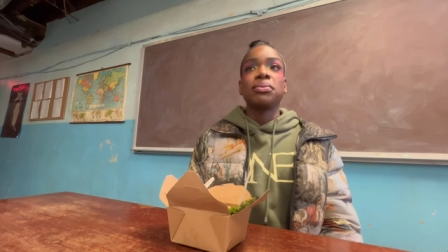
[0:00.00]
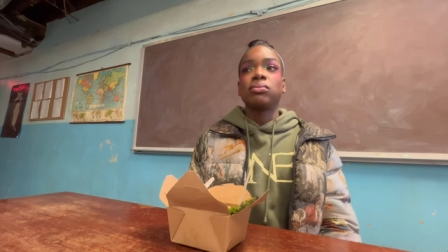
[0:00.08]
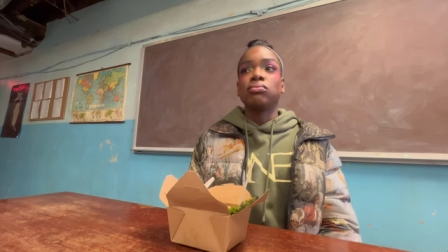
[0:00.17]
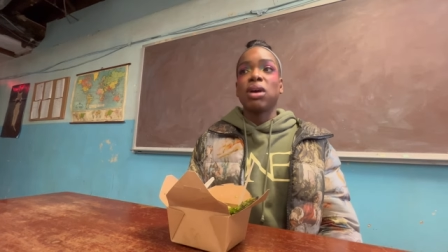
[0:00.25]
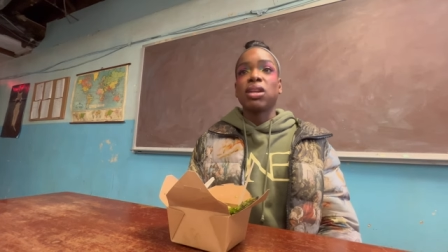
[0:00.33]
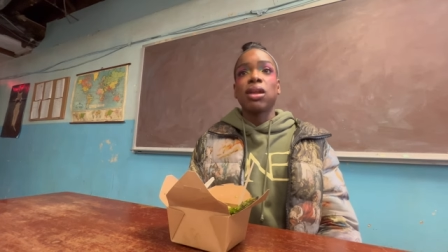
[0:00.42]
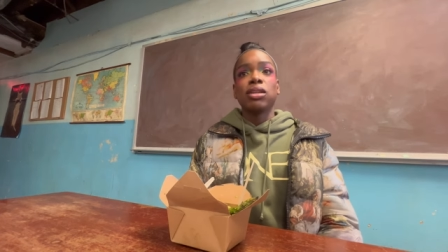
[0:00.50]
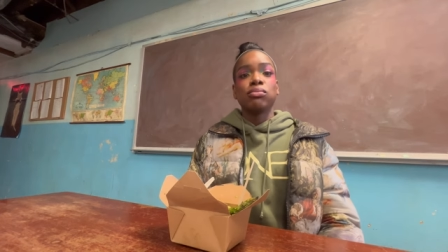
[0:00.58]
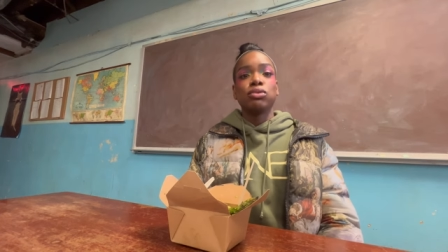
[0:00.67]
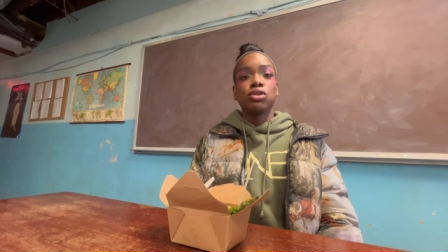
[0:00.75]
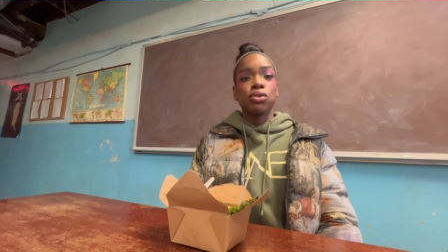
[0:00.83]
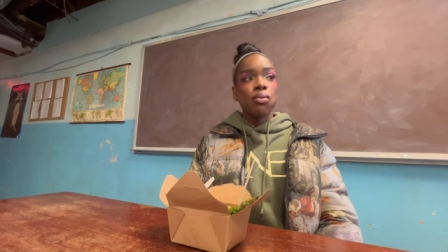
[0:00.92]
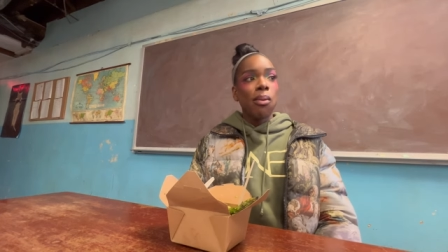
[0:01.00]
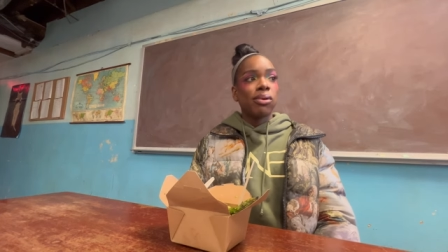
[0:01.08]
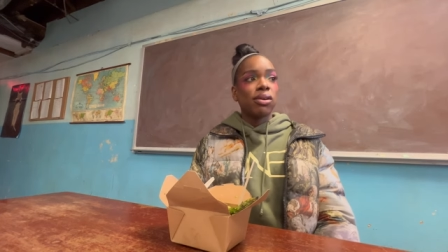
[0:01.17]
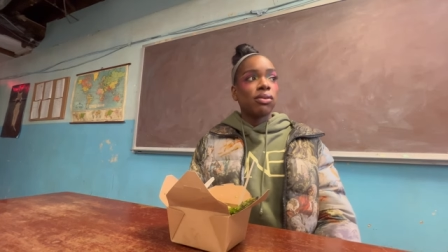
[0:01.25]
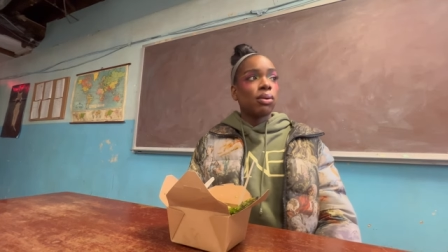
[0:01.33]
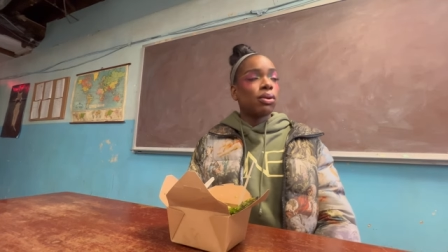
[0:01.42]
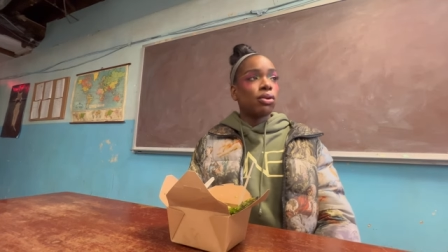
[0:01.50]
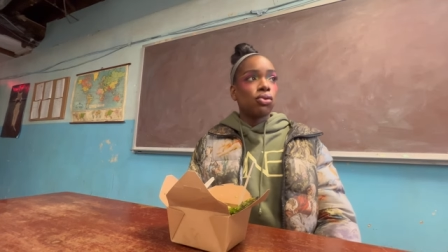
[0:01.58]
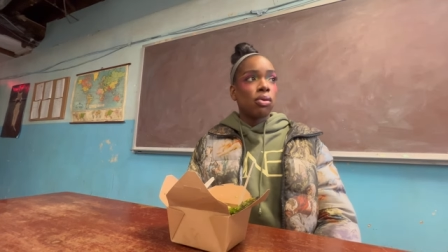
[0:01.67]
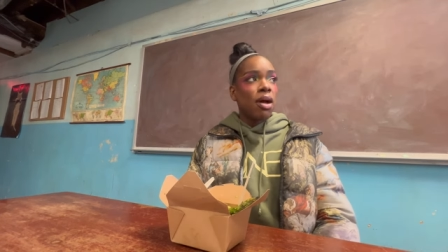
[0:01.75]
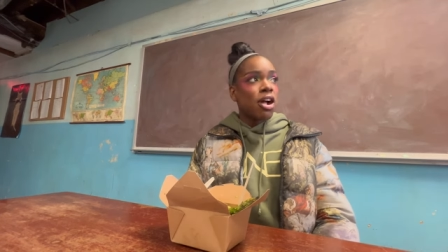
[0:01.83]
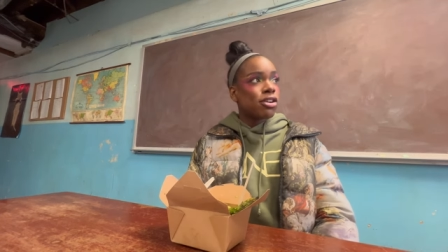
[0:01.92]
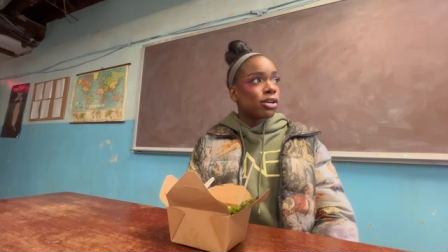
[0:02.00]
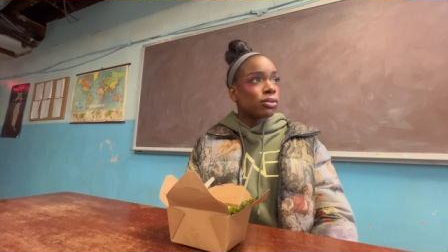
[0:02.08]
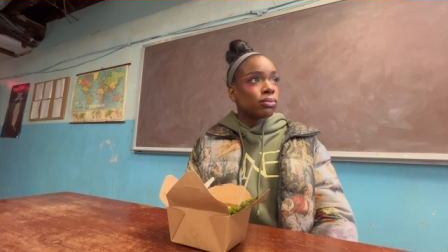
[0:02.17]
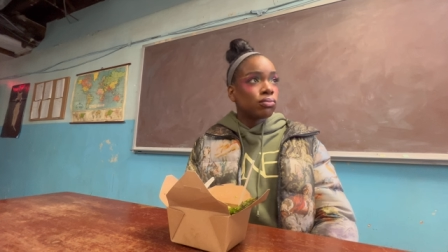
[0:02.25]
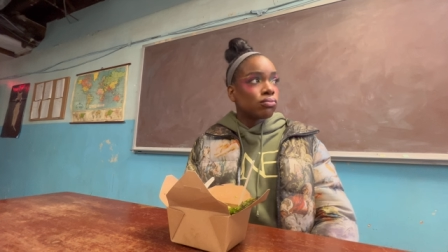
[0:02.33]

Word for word: I'm about to let them do whatever they want to do to my hair.